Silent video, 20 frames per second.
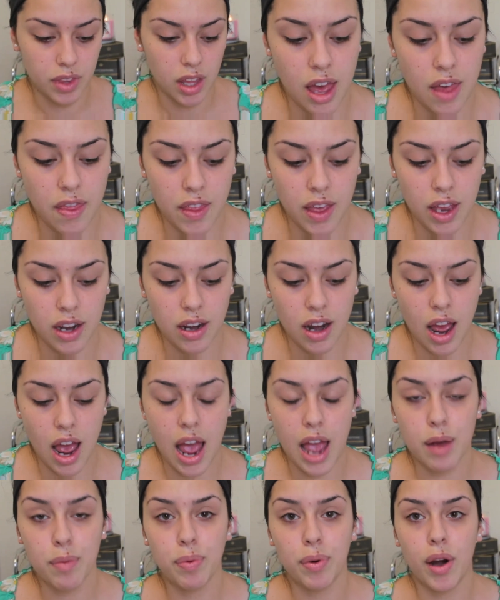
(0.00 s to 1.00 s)
And then
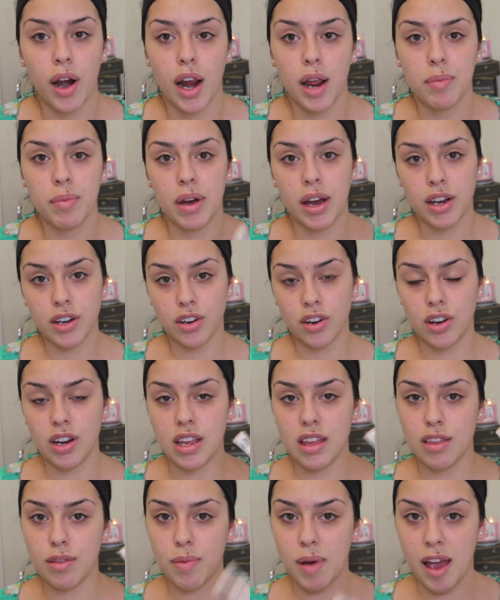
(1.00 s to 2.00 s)
I prime
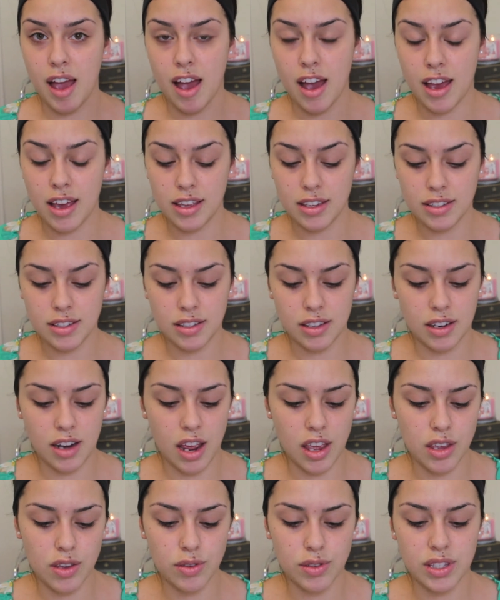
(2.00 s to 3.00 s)
underneath my eyes and
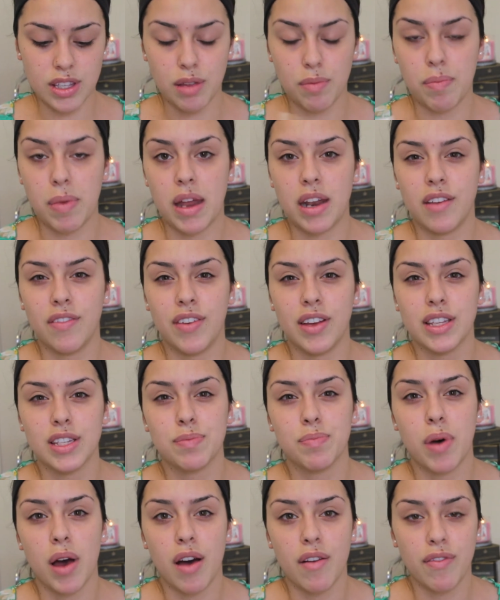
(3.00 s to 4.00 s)
I use the Benefits
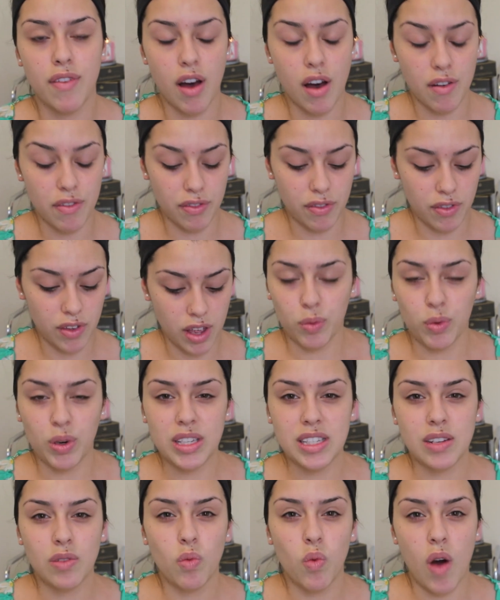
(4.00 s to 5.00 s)
Puff Off. The
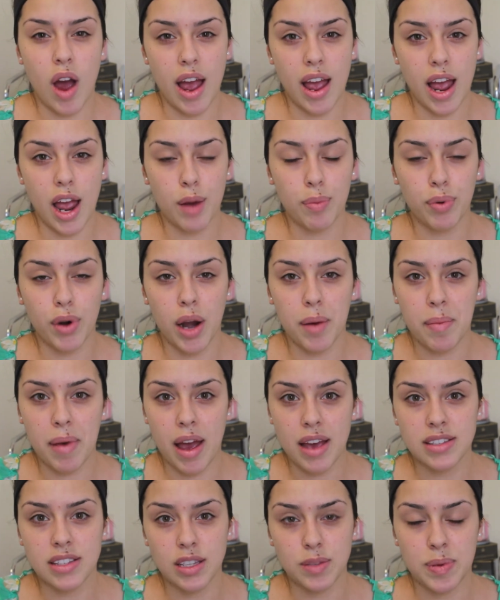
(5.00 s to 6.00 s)
reason why I prime
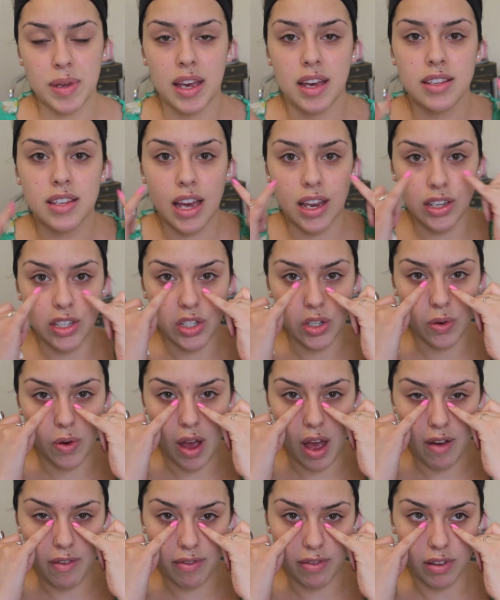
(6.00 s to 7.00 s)
my eyes is because I do
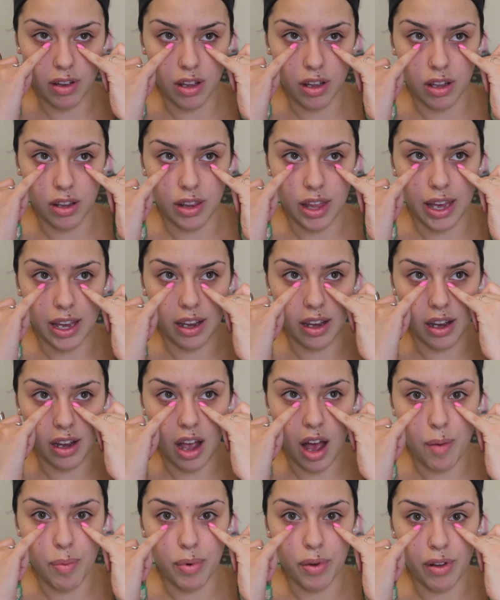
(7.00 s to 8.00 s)
have like a
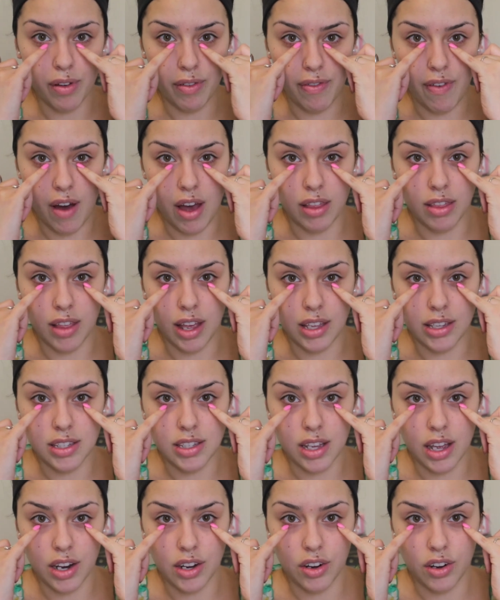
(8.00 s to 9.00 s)
couple of fine lines
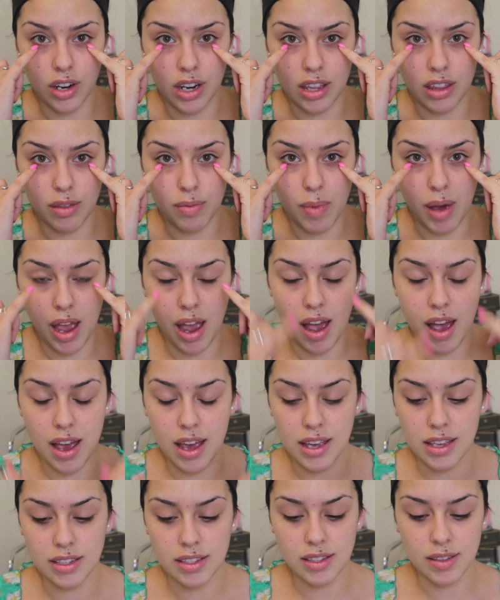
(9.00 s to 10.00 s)
underneath my
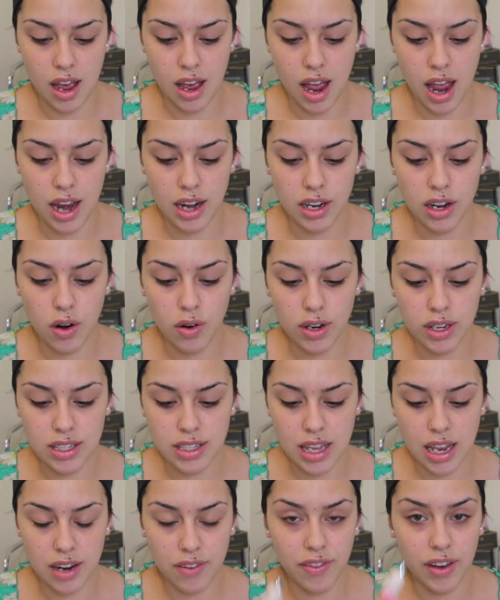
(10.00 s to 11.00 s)
eyes. I notice
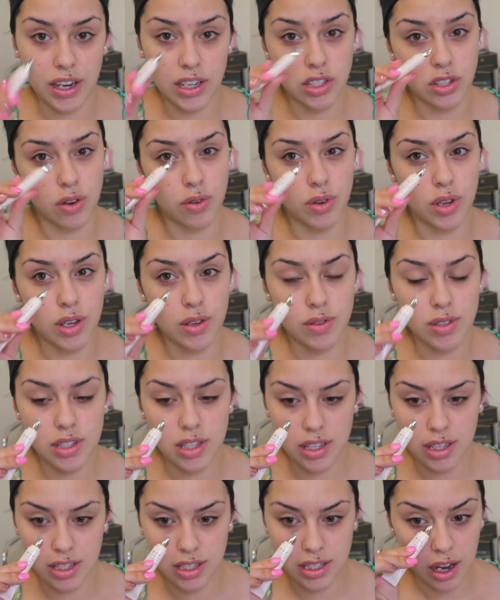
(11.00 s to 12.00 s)
that if I don't use
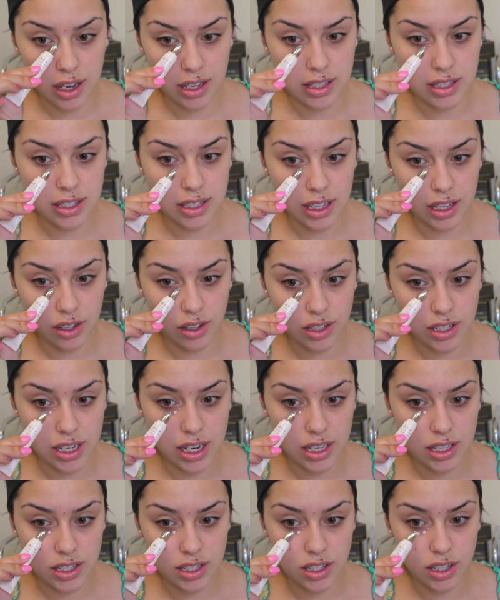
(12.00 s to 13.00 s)
this, concealer
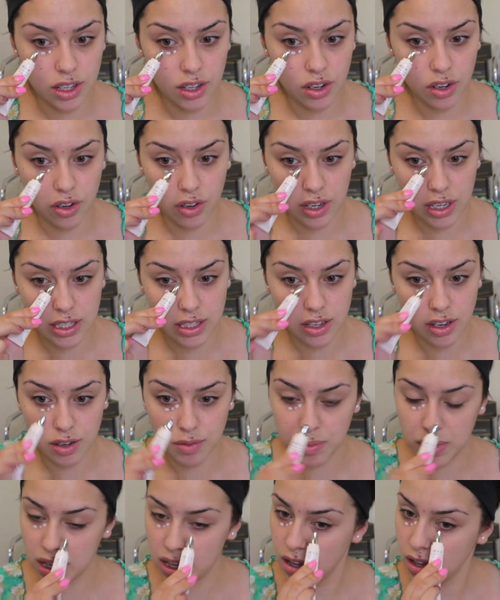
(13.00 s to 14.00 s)
tends to crease on
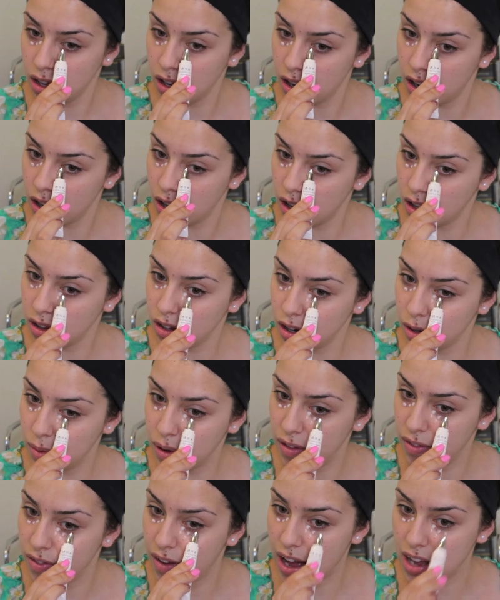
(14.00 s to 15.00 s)
me a little
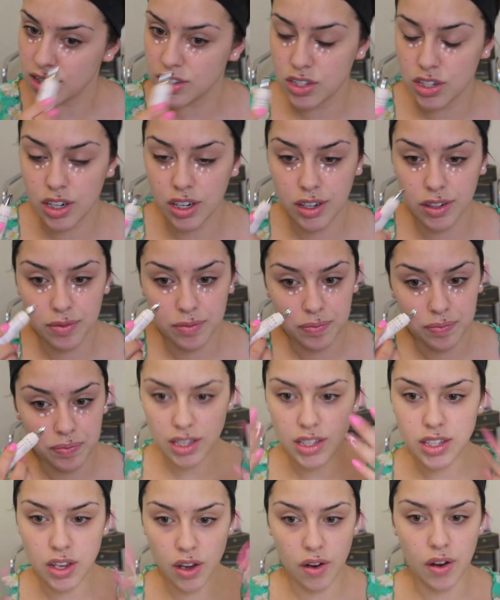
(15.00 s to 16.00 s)
bit faster.
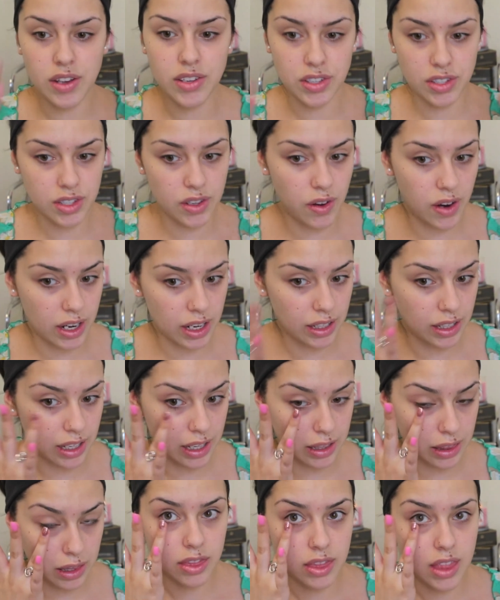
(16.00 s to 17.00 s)
So I'll just go ahead and
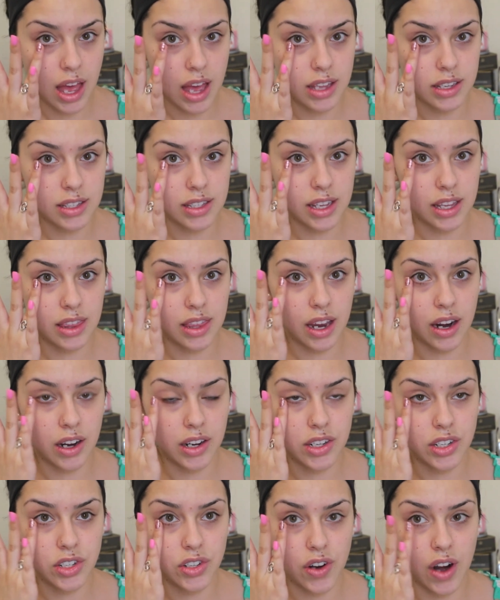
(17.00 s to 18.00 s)
let that sit there
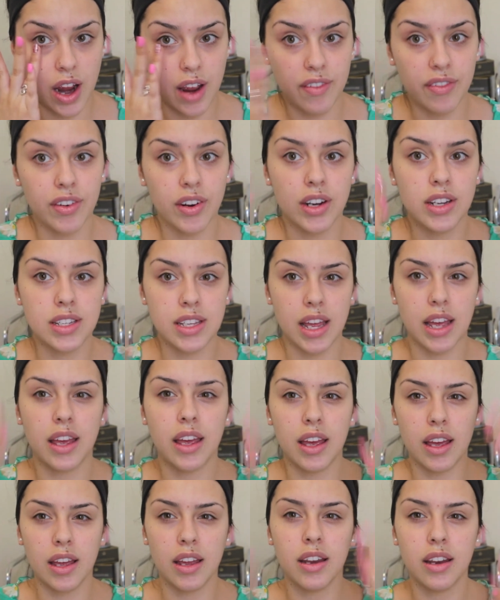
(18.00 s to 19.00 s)
and dry for a
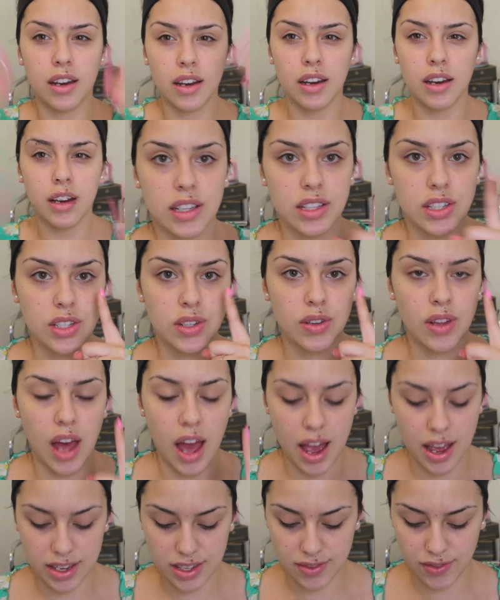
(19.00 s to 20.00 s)
second. Let's do the
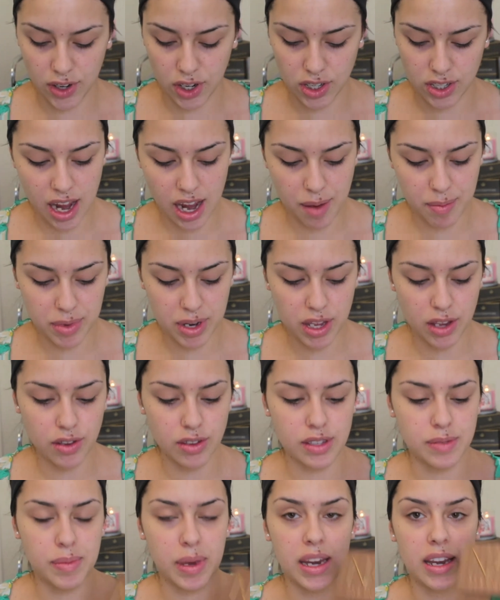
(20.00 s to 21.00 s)
eyes first. Today I'm going to
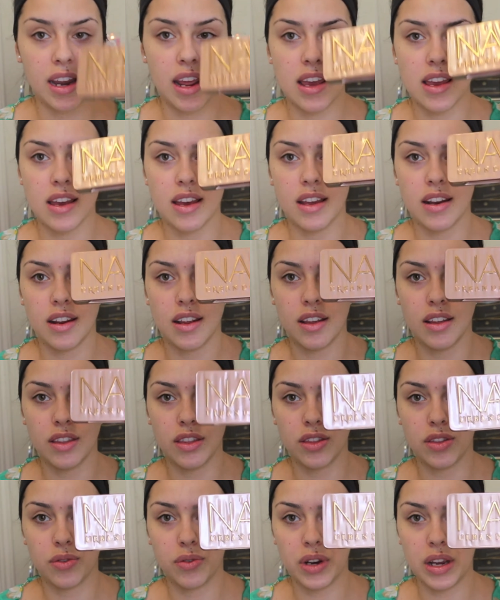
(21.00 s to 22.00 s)
use my Naked
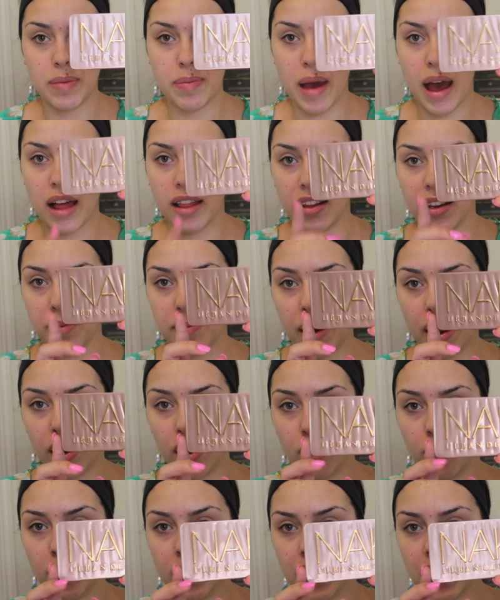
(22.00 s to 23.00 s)
3 palette by
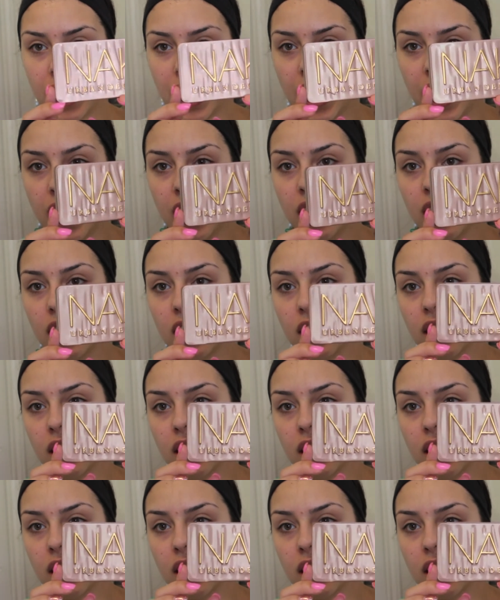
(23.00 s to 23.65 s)
Urban Decay.